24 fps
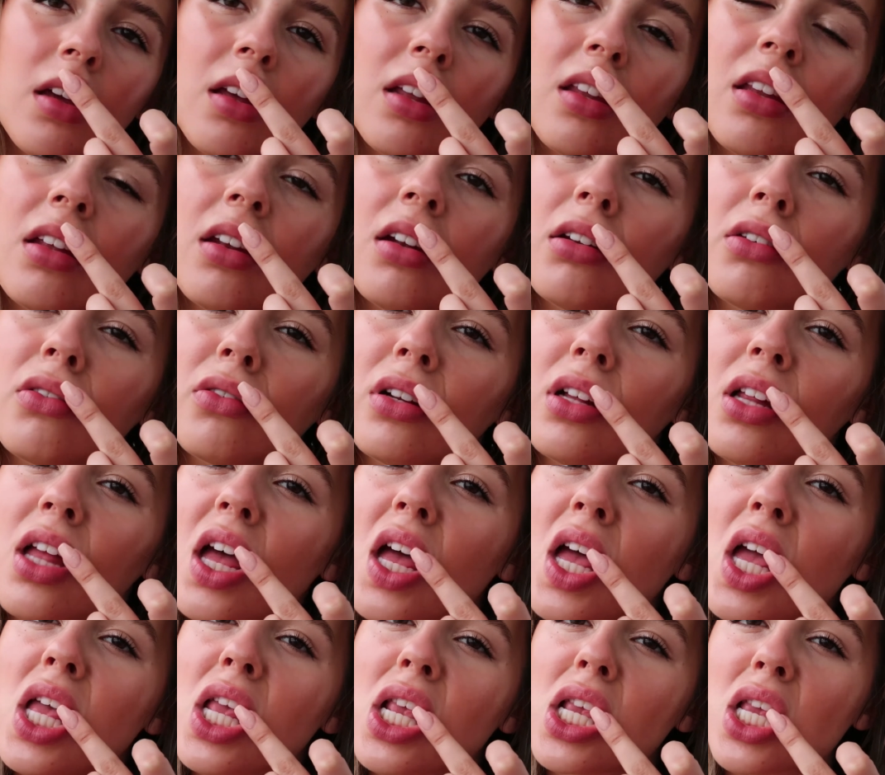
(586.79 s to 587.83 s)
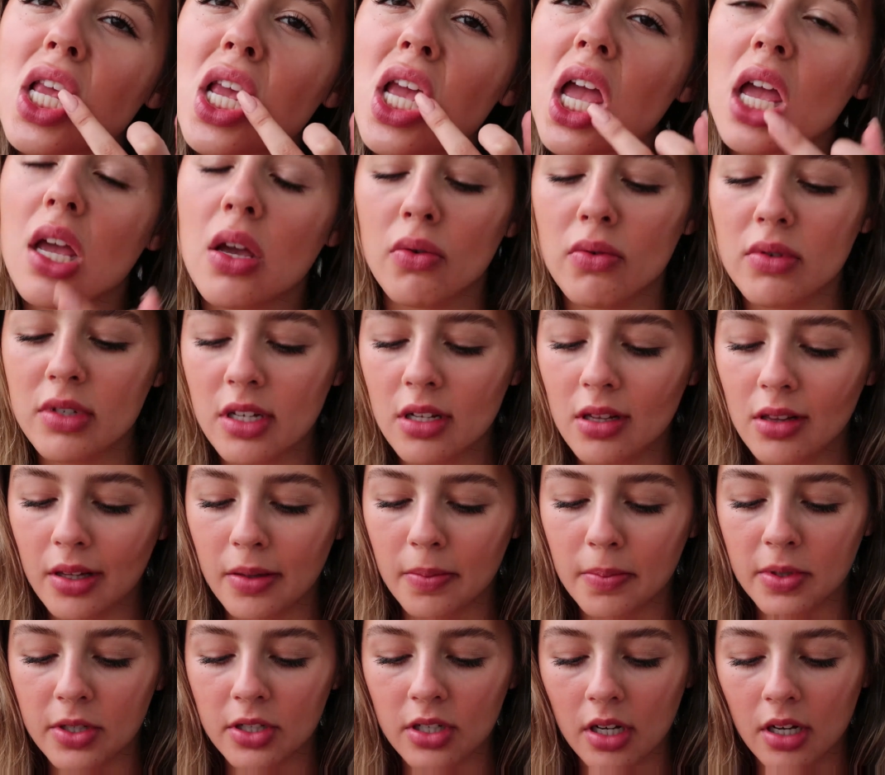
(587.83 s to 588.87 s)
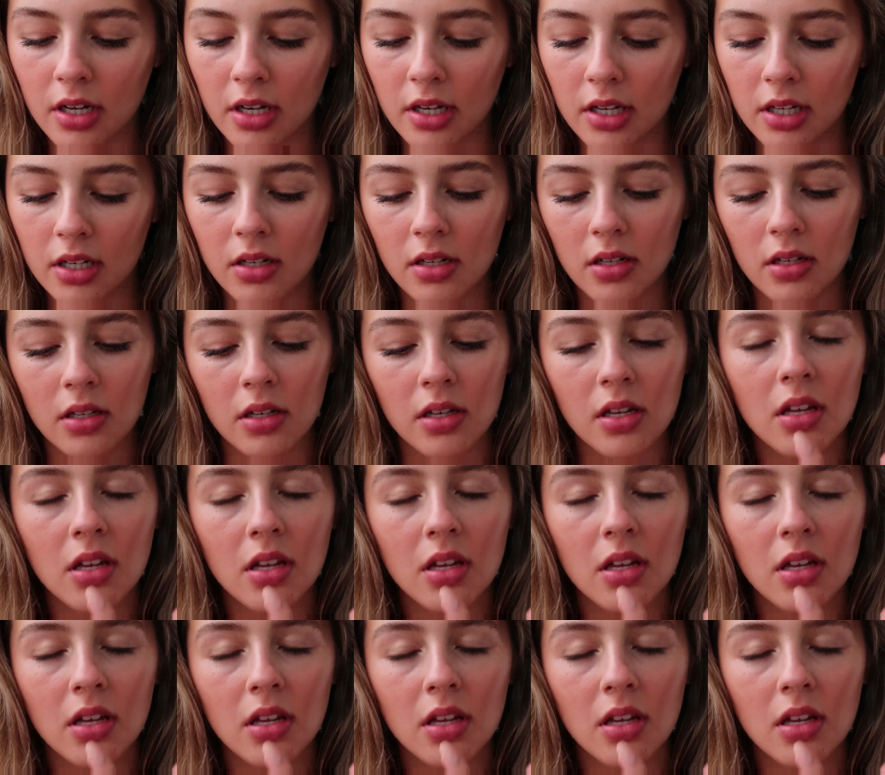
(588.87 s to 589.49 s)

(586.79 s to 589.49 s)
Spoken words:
And then I realized it was a lip shine.